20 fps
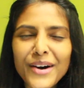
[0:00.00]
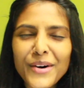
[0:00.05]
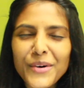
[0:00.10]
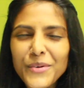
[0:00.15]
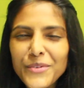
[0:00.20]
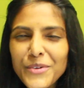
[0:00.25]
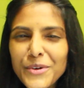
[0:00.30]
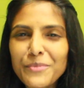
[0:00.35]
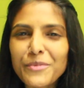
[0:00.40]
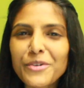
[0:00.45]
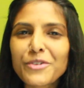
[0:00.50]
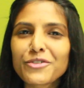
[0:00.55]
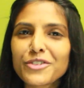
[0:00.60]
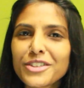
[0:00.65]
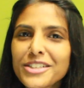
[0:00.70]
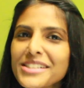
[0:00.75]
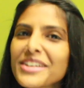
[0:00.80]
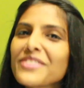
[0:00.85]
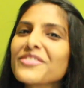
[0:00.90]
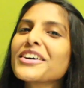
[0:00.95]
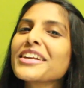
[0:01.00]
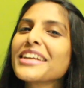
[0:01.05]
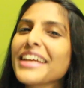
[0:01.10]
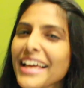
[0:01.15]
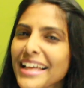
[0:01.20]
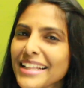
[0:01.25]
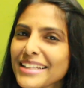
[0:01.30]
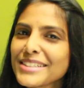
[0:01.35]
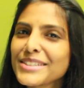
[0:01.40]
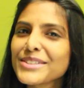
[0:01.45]
who would prefer someone
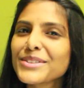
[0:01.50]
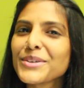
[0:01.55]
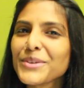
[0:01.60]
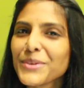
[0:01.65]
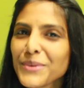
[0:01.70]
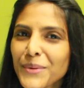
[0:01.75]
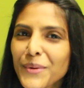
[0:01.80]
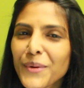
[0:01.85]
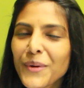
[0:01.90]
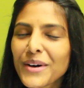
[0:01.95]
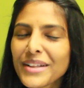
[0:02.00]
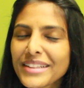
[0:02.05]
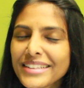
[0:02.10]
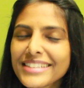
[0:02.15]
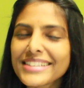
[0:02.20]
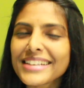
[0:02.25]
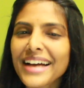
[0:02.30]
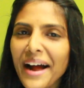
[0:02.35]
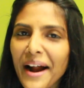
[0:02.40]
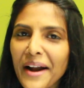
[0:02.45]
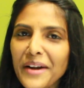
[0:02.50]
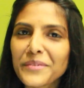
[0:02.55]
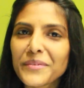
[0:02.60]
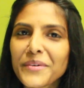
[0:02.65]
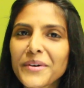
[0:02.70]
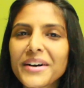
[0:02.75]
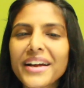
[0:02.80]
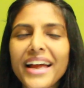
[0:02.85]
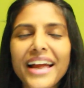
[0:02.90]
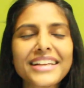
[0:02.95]
else to do all this hard
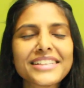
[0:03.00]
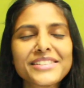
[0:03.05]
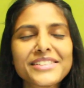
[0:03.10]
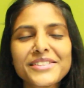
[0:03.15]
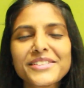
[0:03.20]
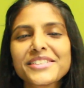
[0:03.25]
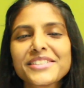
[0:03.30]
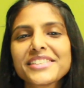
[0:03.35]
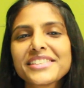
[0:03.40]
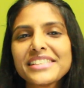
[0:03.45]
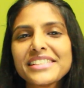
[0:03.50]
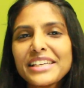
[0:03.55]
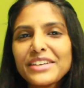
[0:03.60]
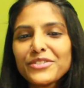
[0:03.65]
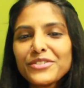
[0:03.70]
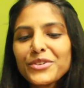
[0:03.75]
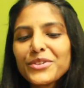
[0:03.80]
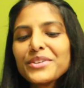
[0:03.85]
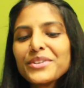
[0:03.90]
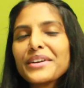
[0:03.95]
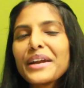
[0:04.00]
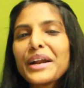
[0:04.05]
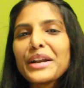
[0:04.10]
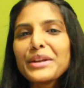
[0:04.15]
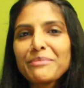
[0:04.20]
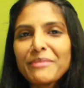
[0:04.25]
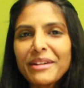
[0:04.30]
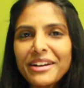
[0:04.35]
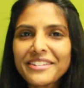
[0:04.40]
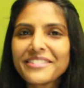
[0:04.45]
work and just give you the
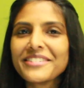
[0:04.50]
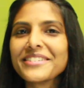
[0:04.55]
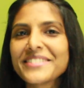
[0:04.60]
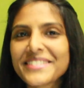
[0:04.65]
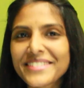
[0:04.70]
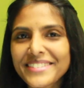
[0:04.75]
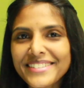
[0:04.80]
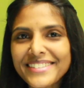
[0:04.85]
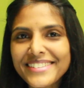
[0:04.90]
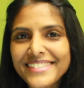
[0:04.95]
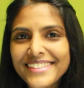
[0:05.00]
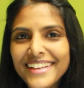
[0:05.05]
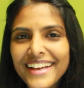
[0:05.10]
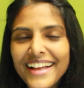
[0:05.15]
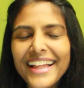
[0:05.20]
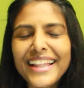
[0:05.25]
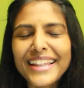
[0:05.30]
ready-made results?